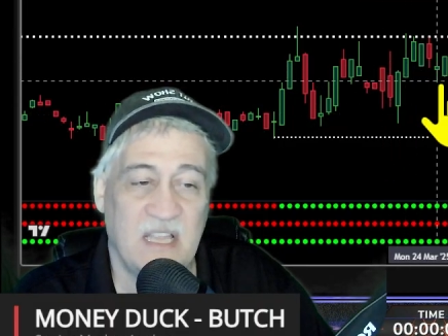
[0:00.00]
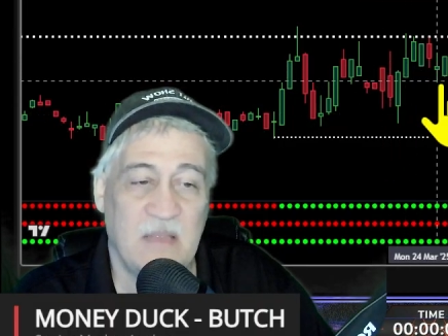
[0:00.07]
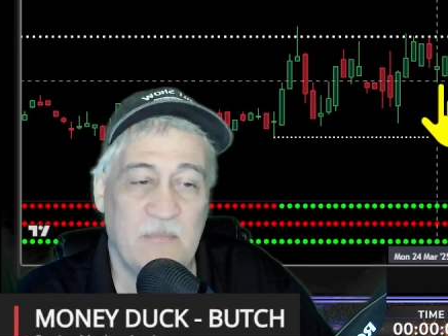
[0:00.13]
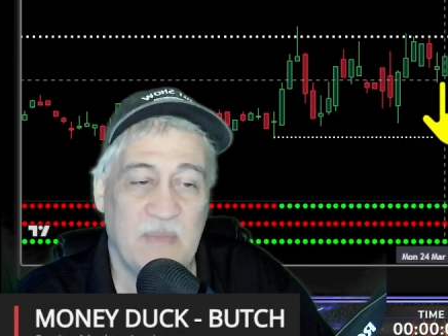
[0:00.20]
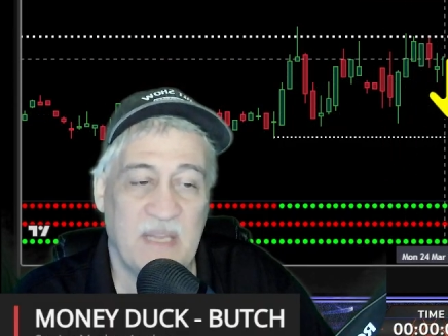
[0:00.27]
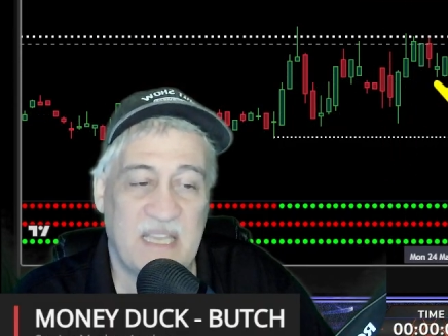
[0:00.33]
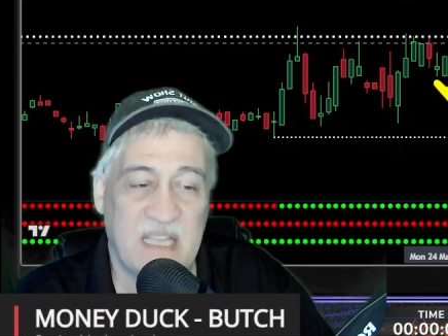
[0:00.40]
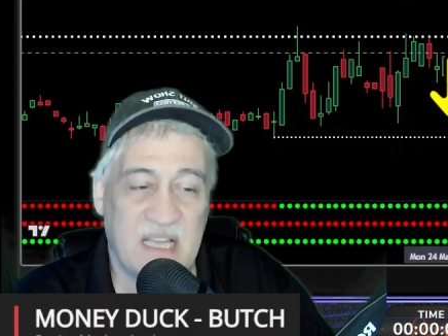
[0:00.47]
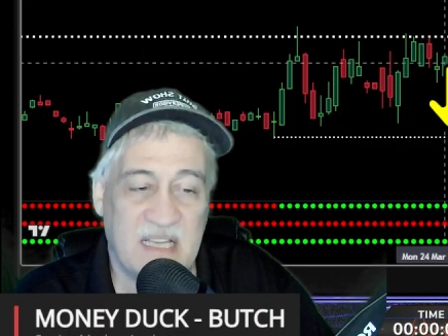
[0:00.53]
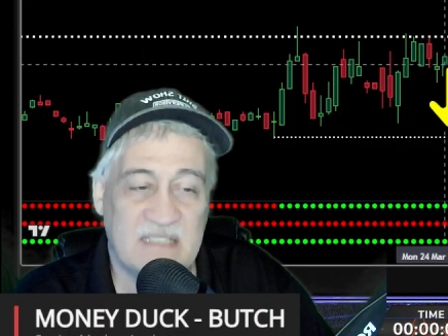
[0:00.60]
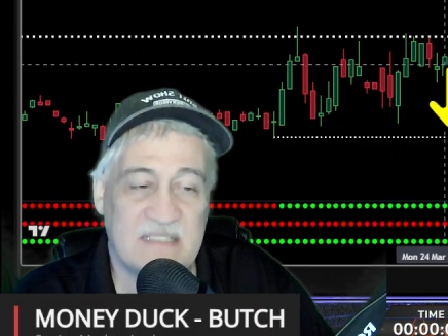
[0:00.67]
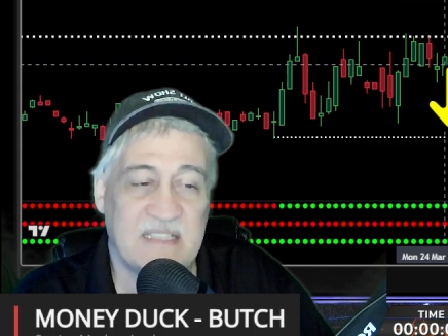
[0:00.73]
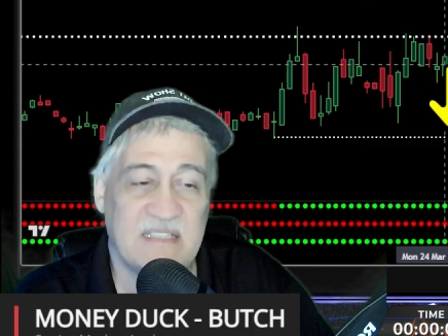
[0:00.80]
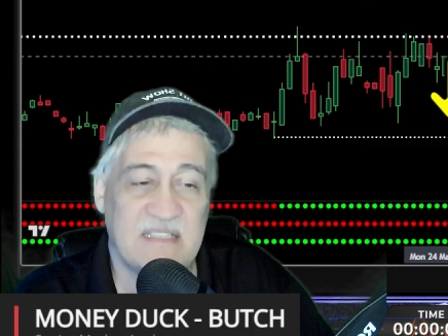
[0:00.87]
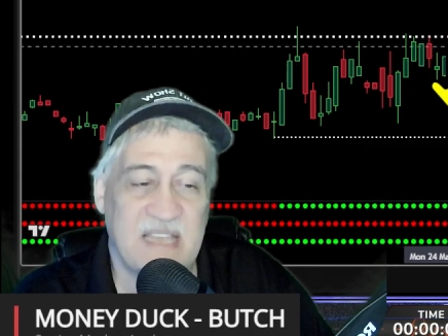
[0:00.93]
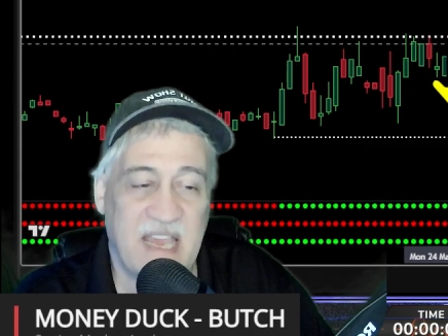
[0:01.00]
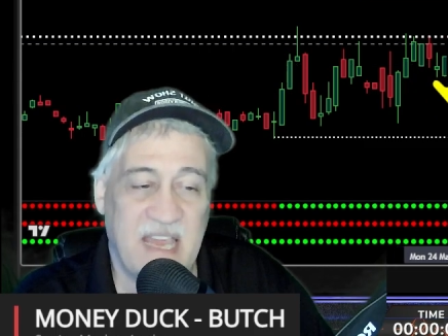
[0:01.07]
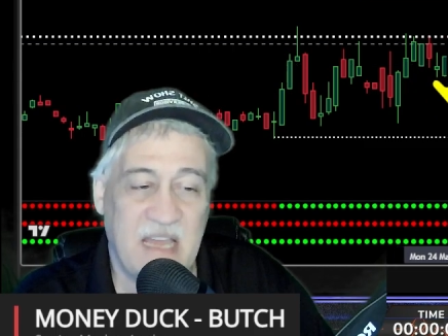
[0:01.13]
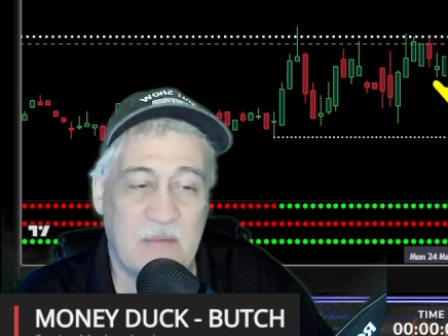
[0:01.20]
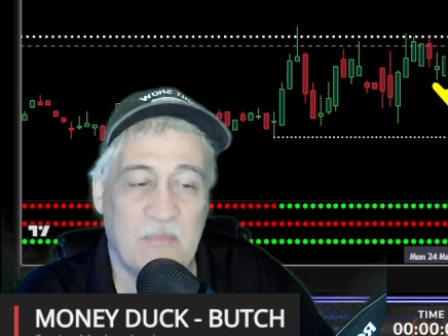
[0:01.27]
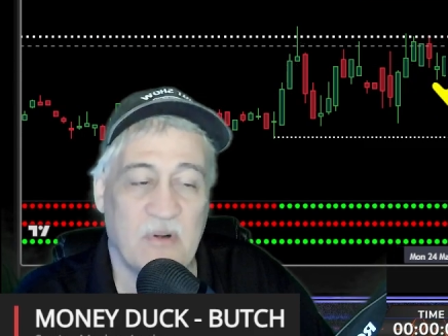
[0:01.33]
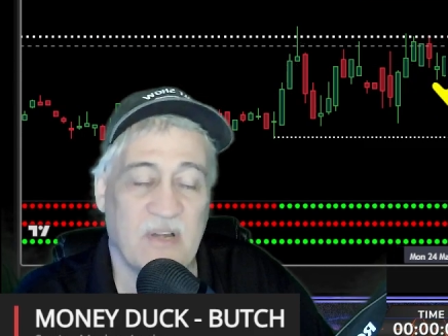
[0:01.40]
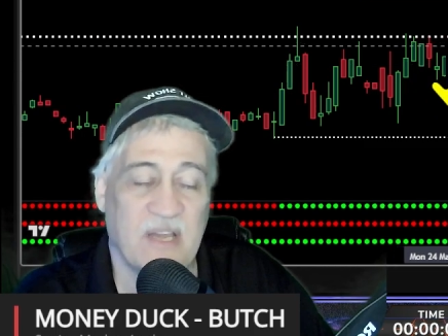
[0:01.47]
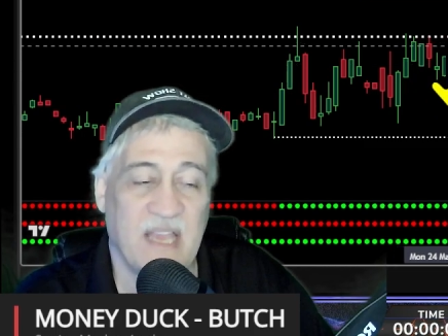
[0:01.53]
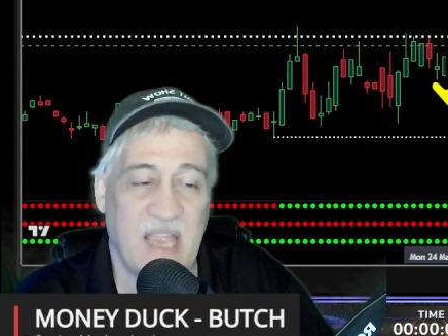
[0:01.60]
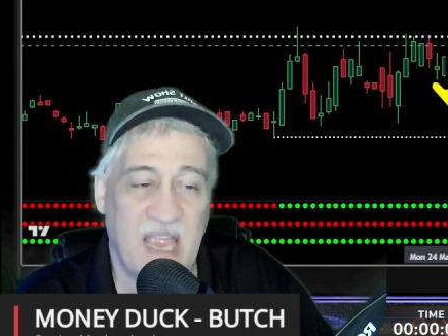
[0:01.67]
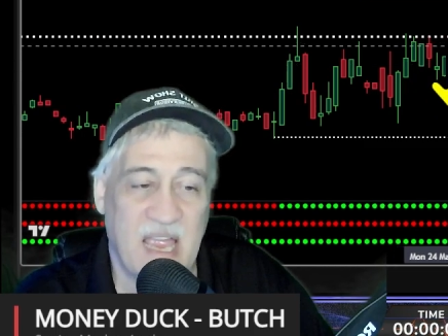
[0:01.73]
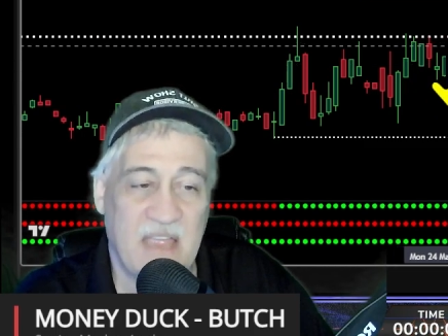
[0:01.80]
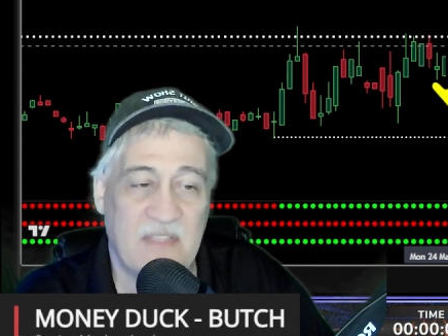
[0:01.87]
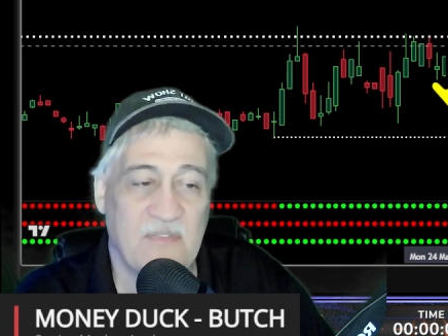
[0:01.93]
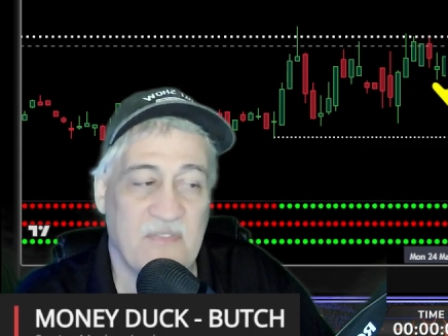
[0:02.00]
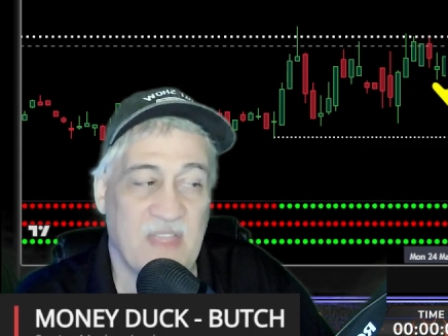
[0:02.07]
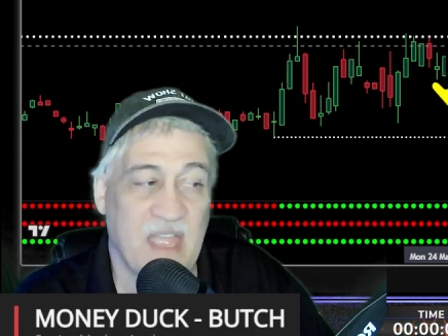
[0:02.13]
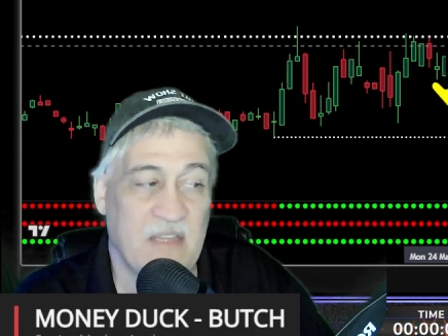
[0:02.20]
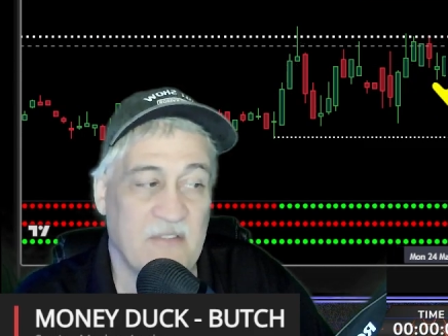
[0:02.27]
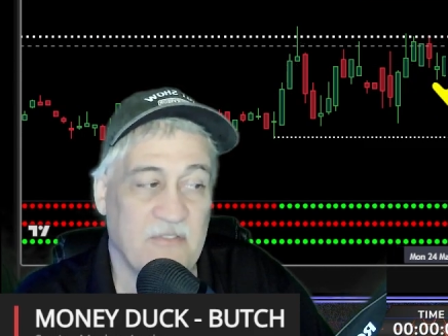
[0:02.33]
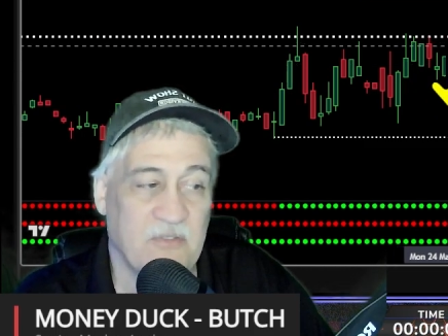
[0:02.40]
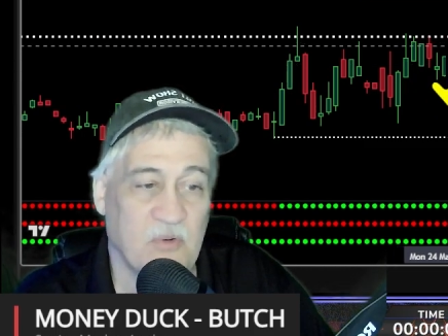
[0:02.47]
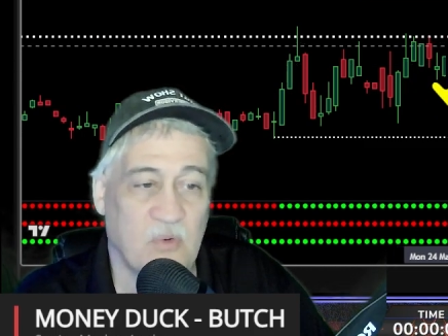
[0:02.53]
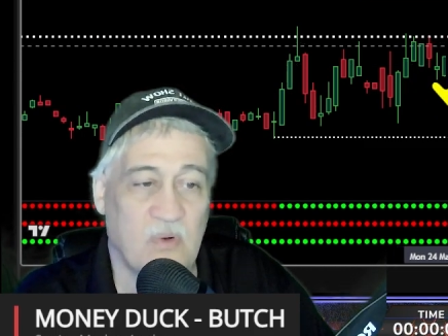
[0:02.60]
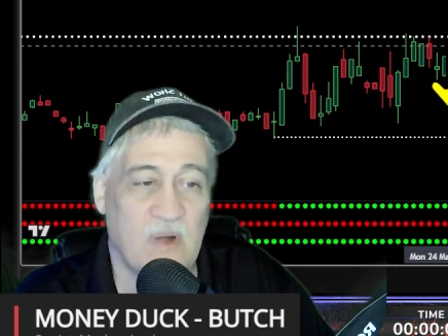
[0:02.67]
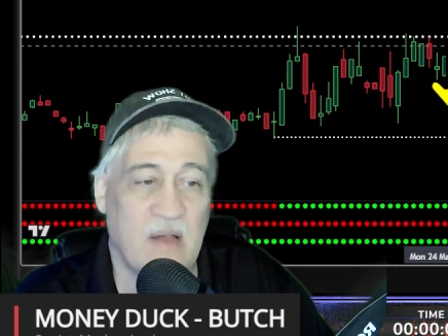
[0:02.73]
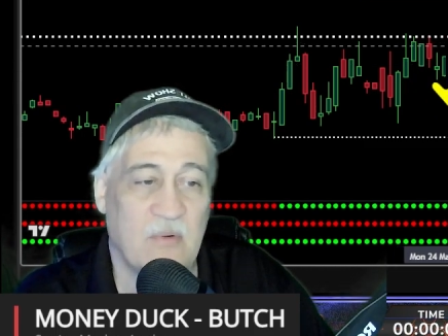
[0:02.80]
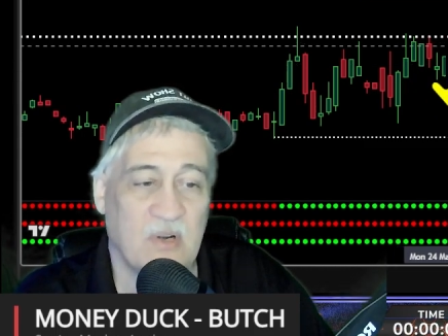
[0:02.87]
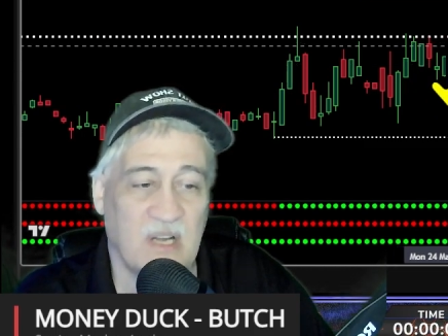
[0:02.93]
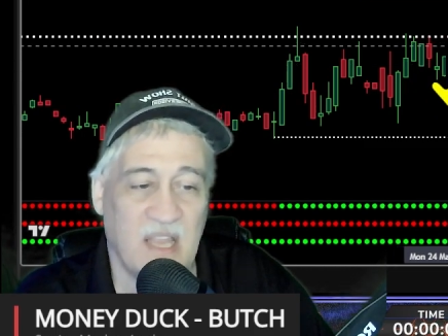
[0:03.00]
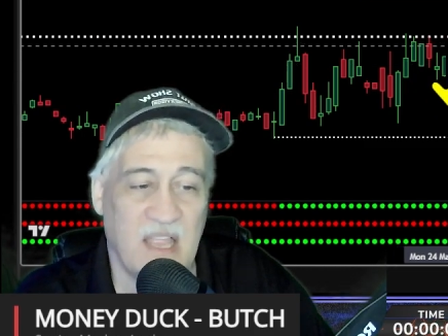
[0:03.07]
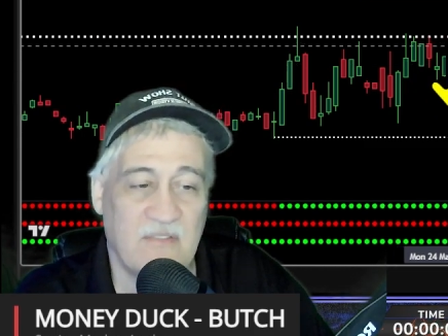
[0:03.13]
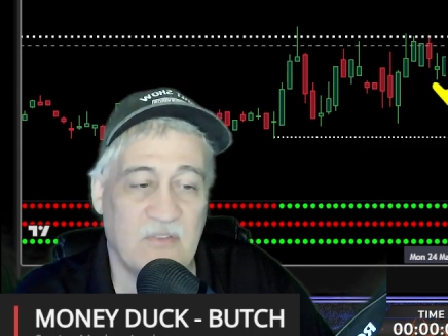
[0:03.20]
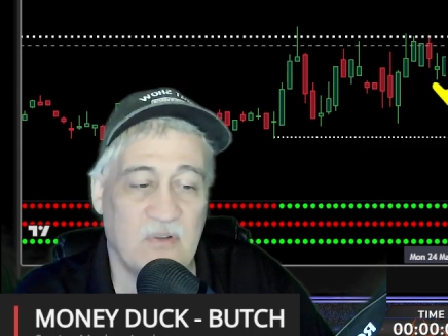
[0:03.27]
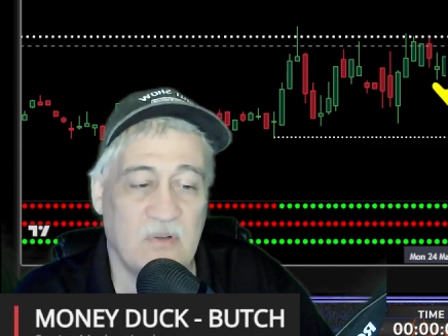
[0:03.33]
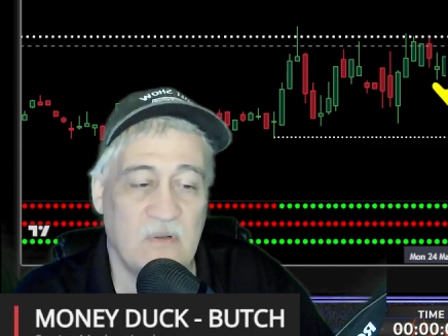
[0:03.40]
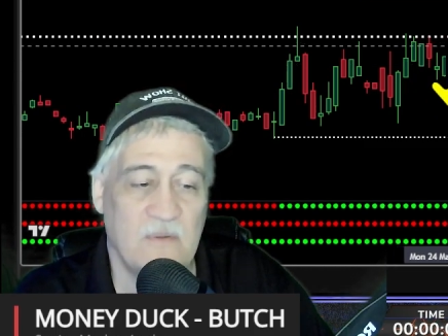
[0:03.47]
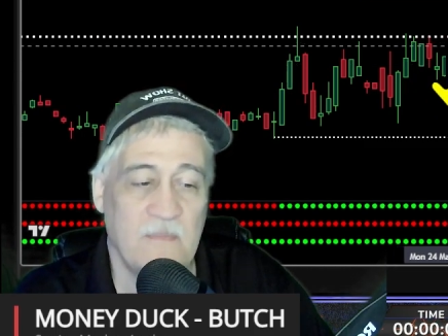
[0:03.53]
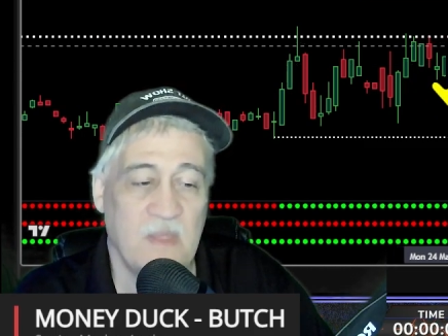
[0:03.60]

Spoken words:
because it's hammering at that 4-hour level,